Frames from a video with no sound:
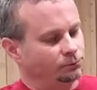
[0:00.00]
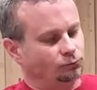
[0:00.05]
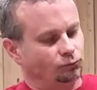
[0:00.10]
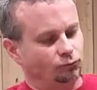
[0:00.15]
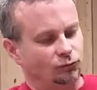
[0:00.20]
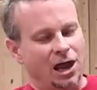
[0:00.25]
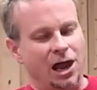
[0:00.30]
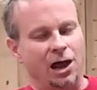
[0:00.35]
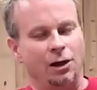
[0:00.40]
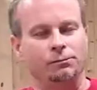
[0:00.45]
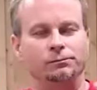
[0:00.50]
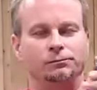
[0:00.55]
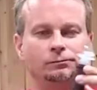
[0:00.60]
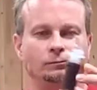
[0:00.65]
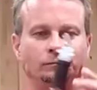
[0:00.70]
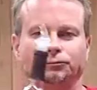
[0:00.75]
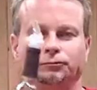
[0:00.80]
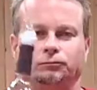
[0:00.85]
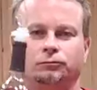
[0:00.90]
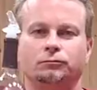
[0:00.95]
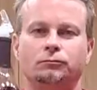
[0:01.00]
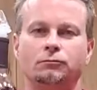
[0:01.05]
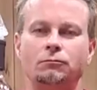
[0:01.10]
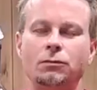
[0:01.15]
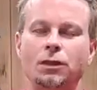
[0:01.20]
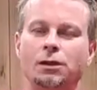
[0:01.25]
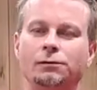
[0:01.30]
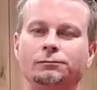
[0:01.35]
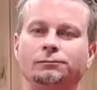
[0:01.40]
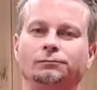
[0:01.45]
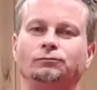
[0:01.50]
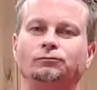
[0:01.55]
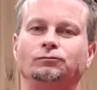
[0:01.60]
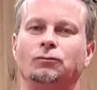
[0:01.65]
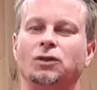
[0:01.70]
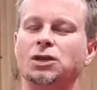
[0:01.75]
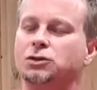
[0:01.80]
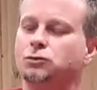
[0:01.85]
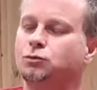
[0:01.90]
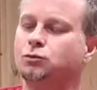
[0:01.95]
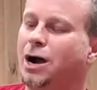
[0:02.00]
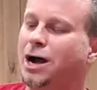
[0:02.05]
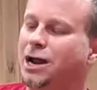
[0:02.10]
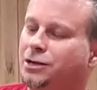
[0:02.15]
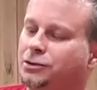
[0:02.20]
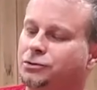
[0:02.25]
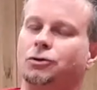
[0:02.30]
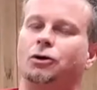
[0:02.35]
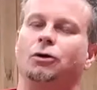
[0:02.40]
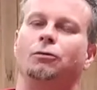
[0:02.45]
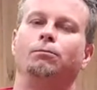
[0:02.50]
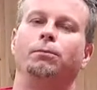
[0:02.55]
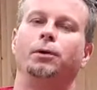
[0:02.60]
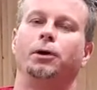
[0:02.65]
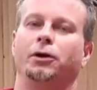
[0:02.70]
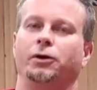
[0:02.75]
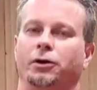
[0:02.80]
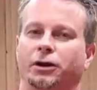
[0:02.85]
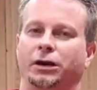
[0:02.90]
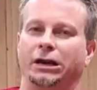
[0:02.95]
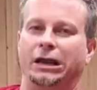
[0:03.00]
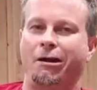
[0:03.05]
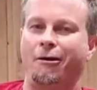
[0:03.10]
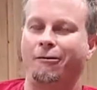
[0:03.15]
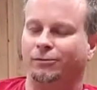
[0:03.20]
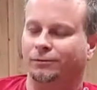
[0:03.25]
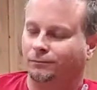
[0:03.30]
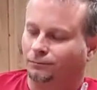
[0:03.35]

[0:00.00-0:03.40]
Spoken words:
Now, this wine is called Burgundy.